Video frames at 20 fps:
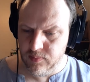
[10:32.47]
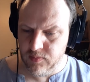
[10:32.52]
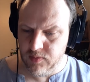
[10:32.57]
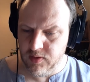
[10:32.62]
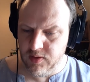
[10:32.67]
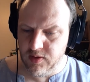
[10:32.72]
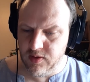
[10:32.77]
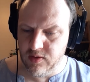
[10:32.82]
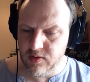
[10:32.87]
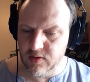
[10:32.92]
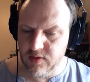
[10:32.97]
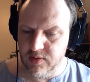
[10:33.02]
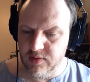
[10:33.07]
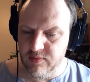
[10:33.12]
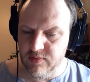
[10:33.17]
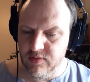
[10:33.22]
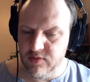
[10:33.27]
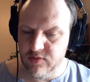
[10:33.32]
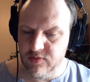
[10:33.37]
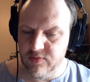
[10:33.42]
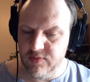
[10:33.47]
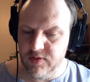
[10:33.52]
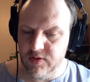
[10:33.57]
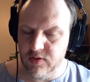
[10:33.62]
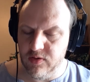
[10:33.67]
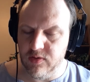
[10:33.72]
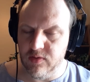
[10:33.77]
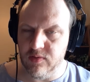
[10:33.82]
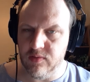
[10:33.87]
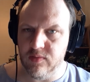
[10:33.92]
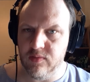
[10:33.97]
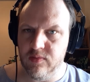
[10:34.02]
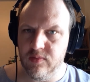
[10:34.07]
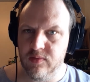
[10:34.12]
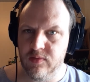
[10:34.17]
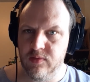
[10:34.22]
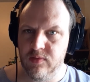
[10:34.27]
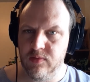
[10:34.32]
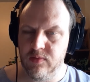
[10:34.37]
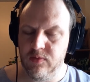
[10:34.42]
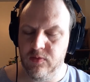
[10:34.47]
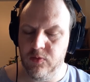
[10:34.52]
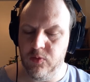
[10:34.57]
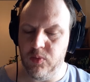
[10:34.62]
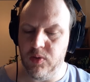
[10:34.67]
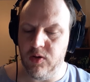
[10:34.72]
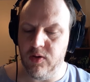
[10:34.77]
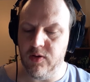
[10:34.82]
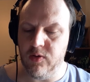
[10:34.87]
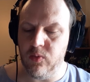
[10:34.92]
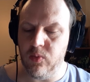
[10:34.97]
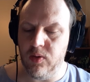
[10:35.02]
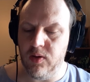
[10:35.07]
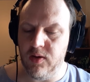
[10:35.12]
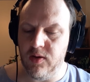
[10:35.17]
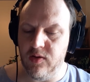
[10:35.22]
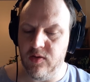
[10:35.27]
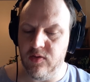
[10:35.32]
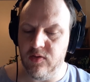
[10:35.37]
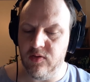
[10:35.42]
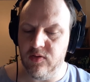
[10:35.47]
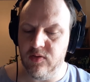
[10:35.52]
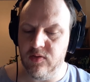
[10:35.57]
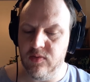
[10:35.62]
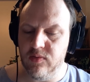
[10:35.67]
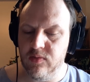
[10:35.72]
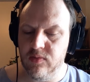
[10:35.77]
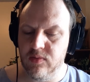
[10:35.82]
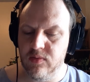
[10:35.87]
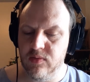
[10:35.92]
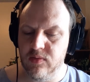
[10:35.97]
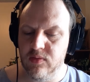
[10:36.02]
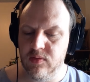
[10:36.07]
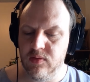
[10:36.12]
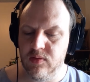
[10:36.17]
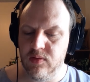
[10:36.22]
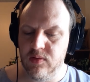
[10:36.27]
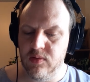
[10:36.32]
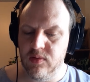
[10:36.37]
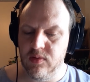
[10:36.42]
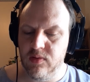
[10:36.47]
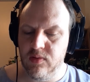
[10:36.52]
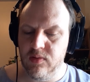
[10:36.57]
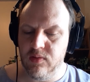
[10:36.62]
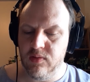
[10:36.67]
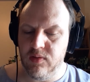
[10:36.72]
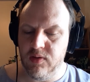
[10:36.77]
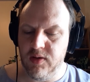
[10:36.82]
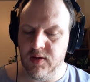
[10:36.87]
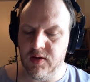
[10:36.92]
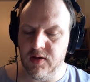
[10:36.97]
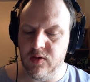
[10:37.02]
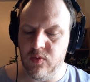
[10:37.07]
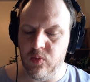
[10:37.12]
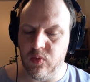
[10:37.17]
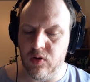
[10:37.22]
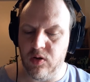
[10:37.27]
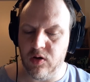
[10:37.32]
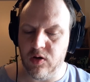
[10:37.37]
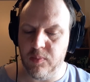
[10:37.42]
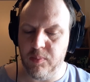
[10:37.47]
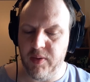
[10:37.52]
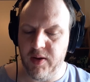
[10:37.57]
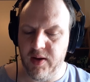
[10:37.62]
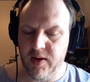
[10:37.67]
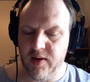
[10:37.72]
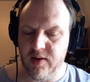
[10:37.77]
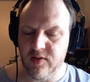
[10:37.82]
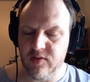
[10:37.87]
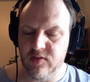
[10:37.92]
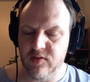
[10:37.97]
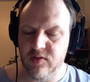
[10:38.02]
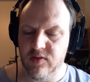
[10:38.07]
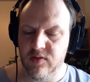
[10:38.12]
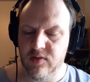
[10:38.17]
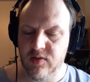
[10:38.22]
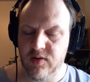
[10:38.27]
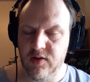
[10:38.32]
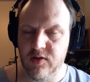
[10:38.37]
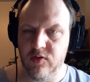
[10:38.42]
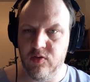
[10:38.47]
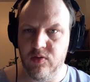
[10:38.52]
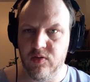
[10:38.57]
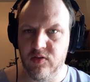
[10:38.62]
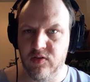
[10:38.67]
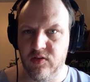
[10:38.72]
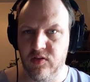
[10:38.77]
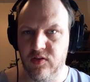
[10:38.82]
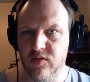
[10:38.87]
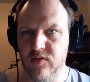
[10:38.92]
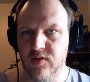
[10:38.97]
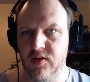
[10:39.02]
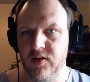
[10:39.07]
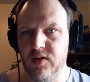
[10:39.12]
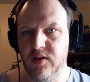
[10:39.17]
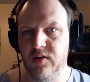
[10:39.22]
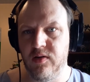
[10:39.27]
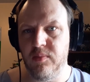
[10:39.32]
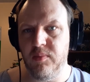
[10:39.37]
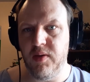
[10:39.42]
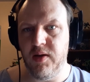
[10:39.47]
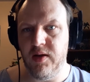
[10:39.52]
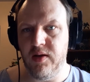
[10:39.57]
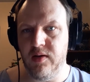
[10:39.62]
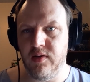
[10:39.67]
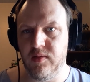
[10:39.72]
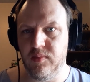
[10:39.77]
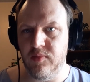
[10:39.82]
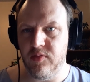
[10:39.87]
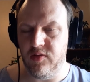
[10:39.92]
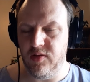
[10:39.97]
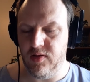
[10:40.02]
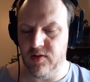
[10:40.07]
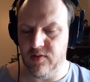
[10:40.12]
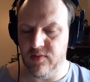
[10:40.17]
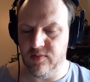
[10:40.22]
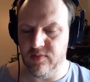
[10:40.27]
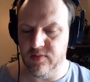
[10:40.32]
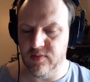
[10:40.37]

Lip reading: He could leave his fear where it was. He could walk past hindrances he'd made himself.